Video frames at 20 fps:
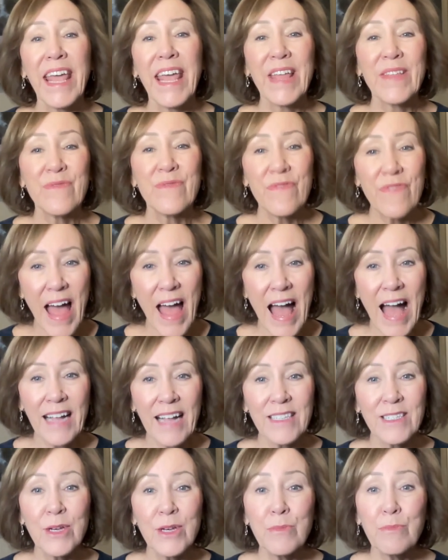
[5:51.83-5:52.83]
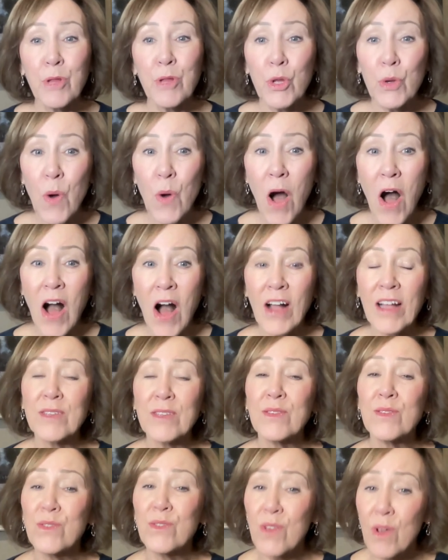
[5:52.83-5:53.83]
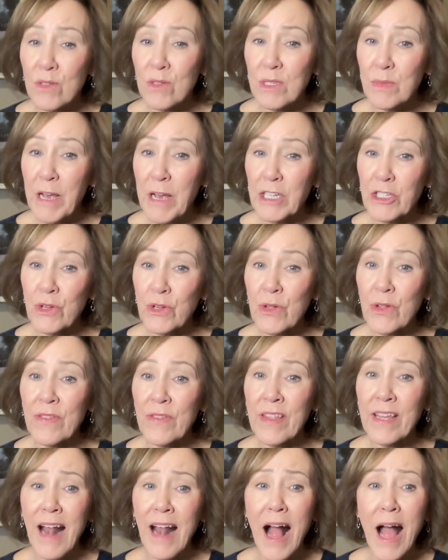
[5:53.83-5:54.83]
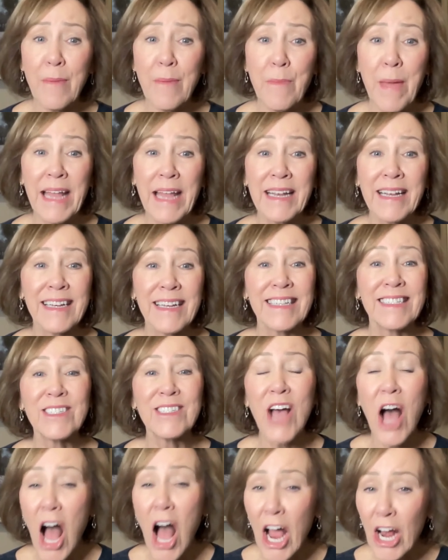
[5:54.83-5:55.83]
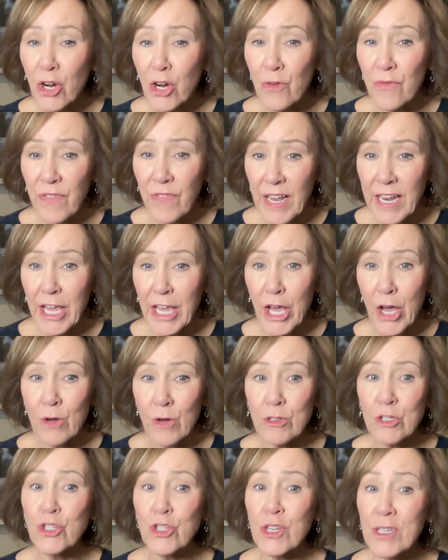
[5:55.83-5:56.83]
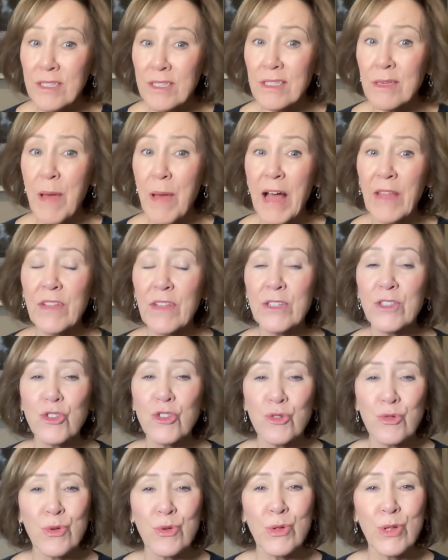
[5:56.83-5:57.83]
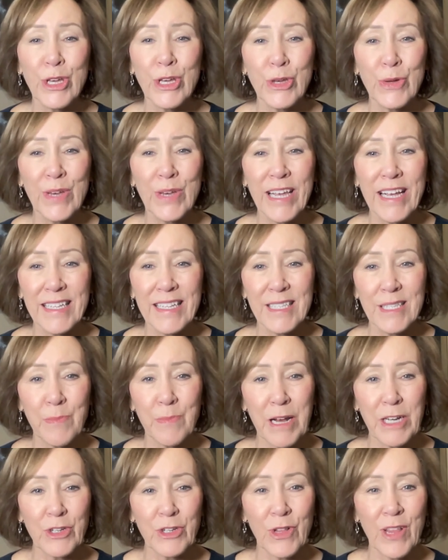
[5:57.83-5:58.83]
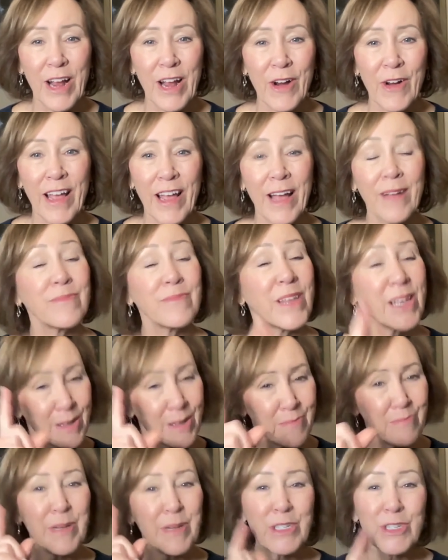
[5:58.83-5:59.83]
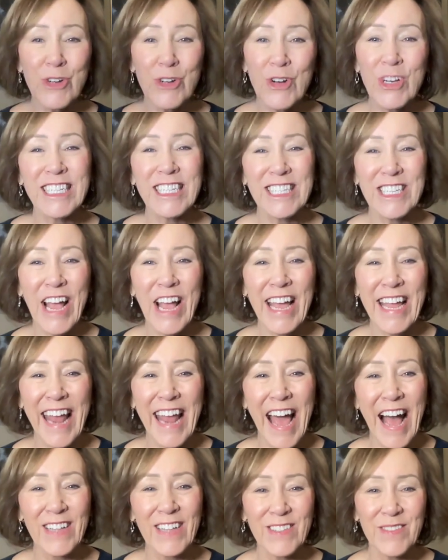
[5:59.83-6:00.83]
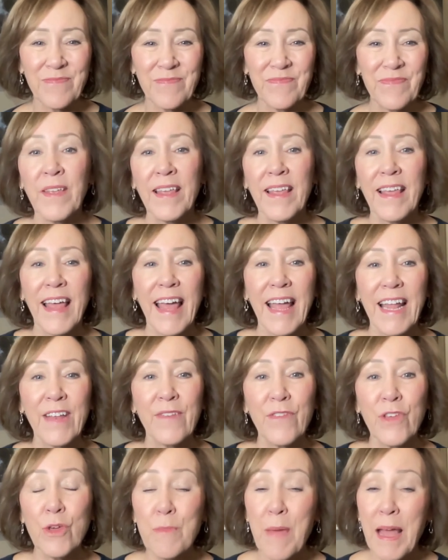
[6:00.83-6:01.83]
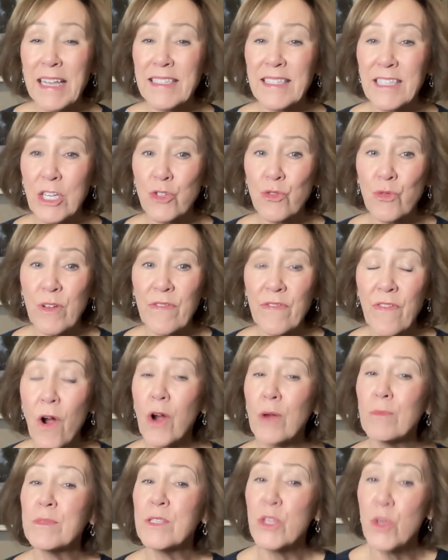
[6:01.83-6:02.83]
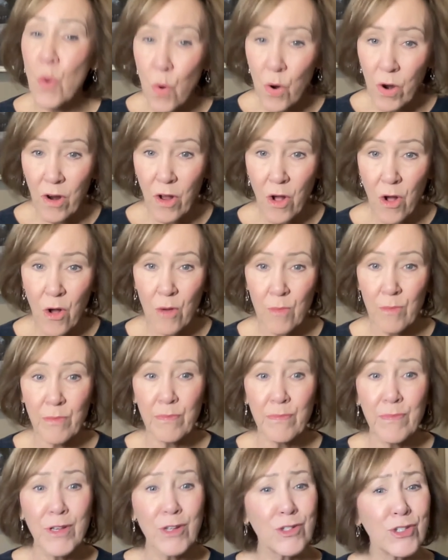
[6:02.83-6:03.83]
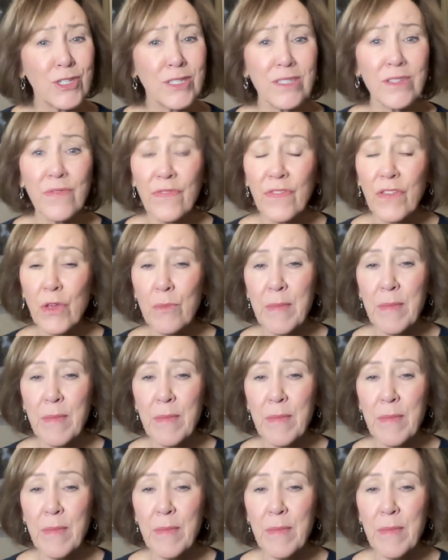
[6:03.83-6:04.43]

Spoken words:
In fact, Blue Hawk is so special that I made an entire video just about this truly unique and special area. Be sure to check it out. And if you make Century Farms your home, you're just a few